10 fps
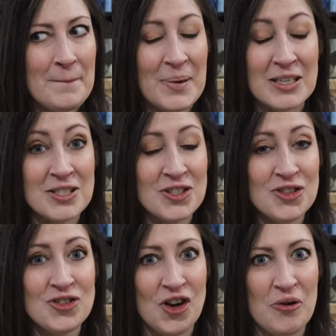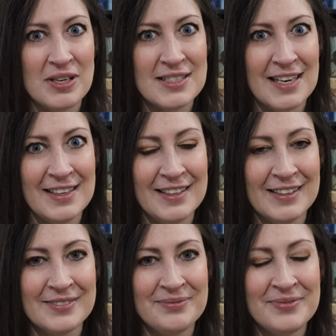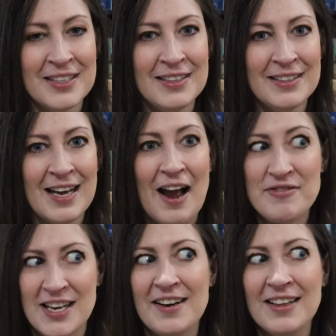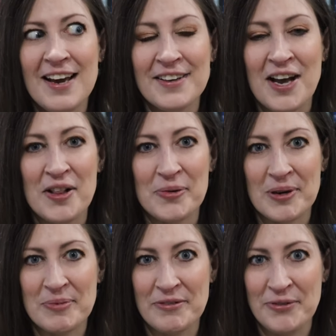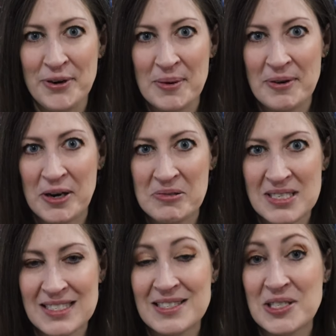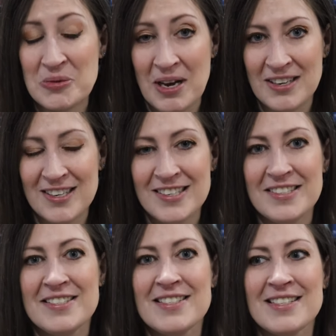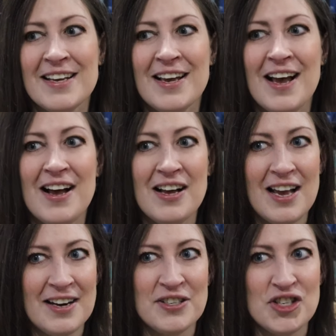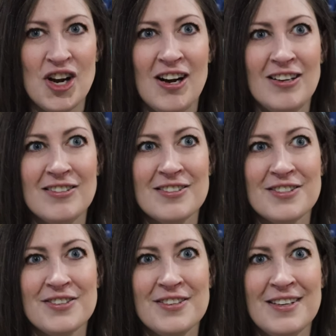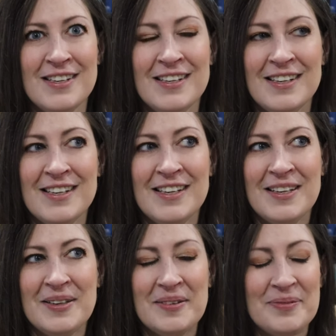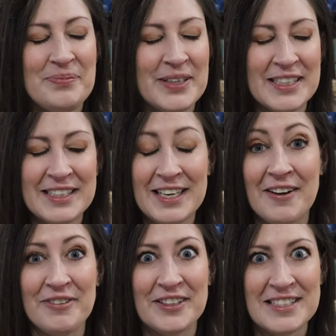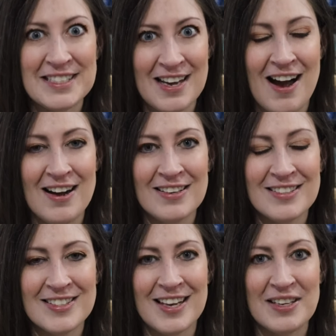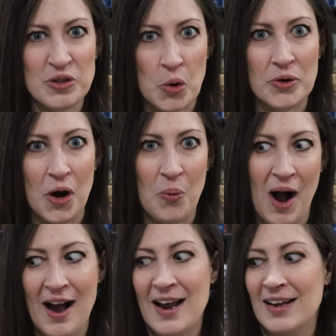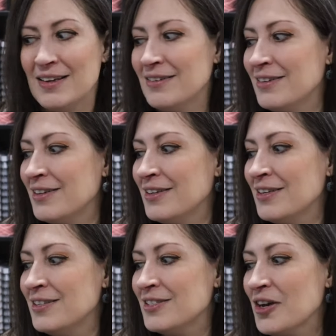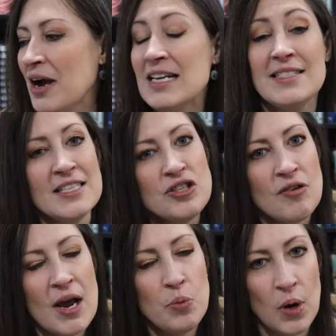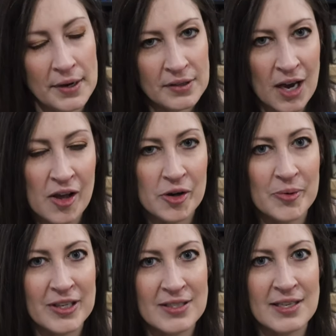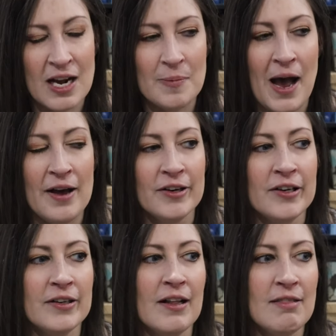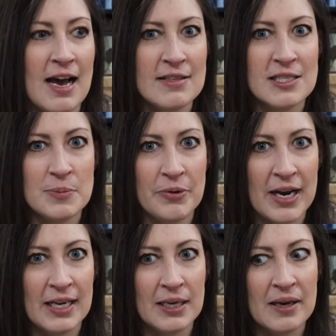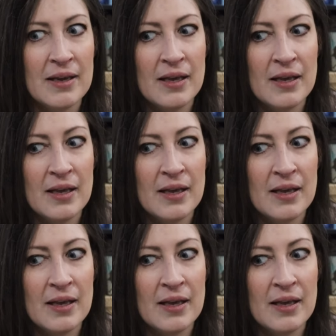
but so exciting. I've done a lot of color work before, but always in sweaters and in shawls, but never in socks. I don't know why. So I did try one color work sock pattern last spring